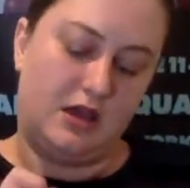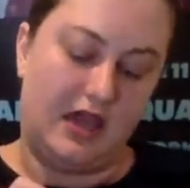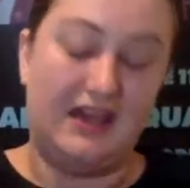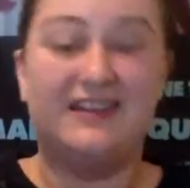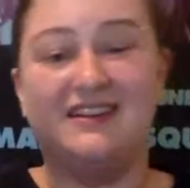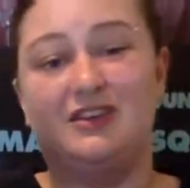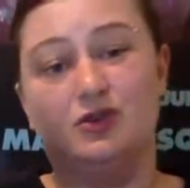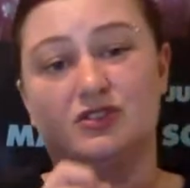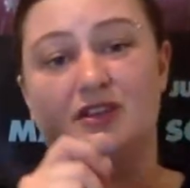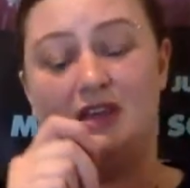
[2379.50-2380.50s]
and
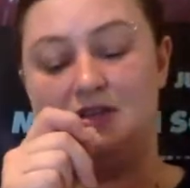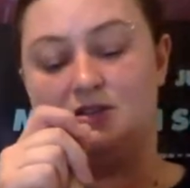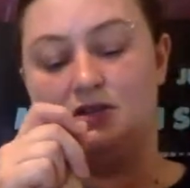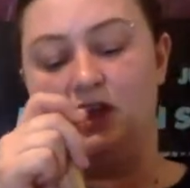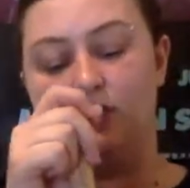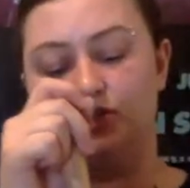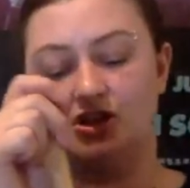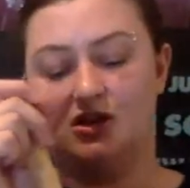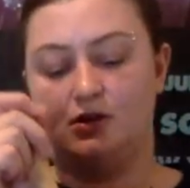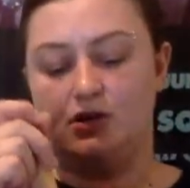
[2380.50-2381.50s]
usually into the
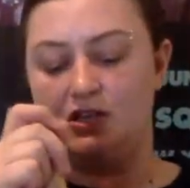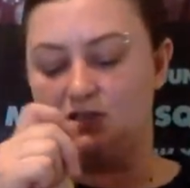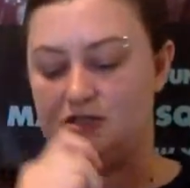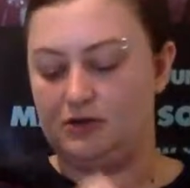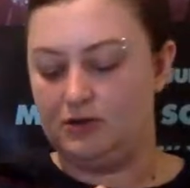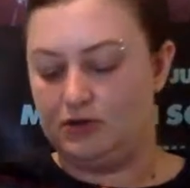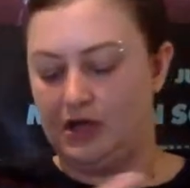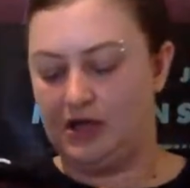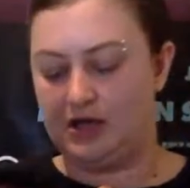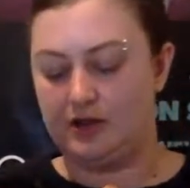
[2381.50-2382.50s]
ocean or into
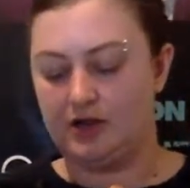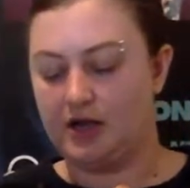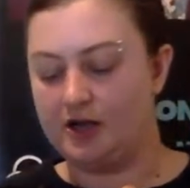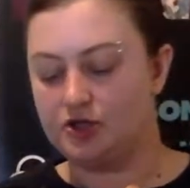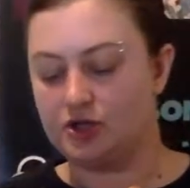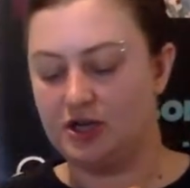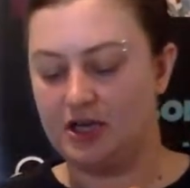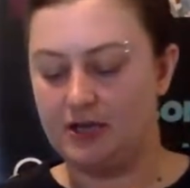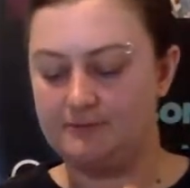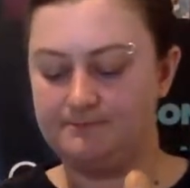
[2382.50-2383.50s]
another
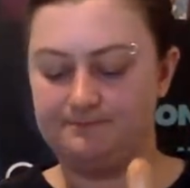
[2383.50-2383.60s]
country